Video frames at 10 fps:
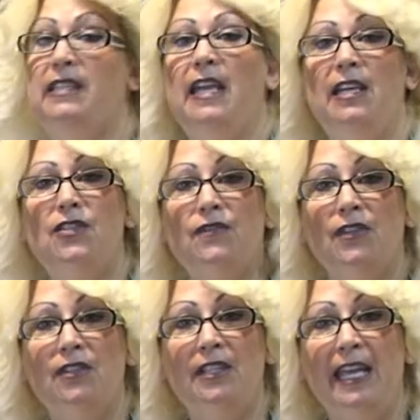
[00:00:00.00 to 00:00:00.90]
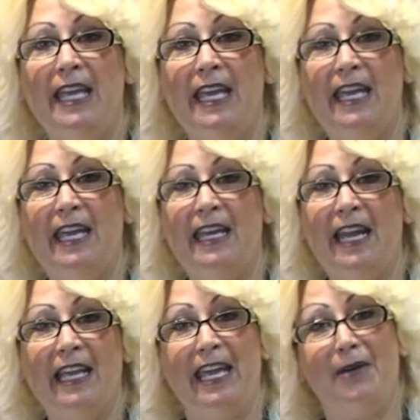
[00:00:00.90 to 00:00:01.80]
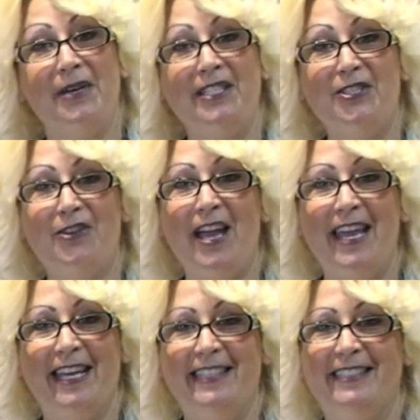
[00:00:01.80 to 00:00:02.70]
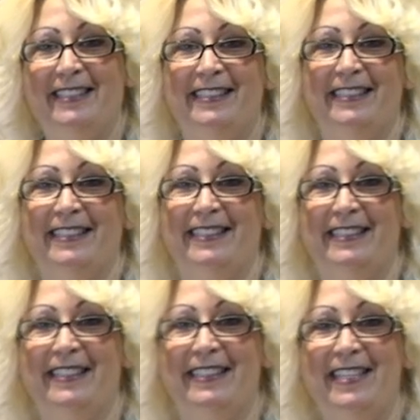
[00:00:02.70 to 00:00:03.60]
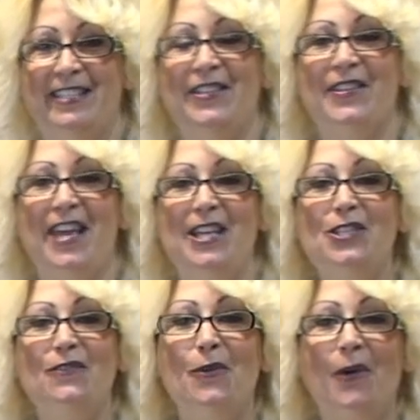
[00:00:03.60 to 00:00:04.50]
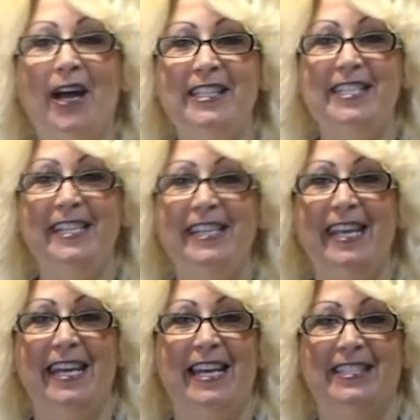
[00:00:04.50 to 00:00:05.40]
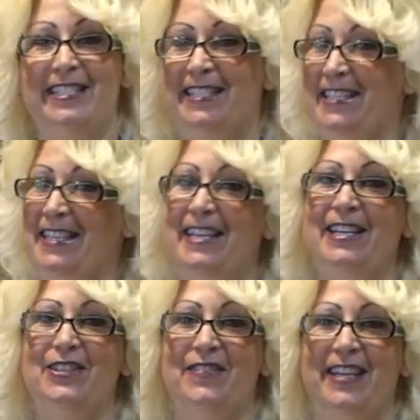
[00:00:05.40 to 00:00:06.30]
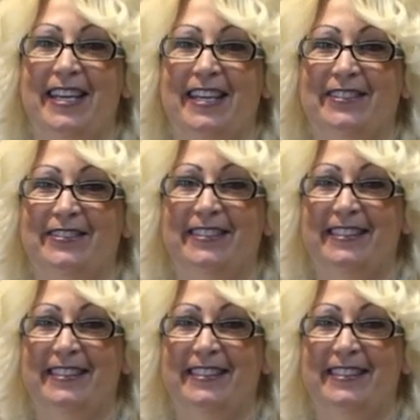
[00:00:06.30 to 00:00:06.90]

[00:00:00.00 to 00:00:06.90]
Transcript: tasteful, and I can't wait to try it. So thanks for watching, and I'll see you next video.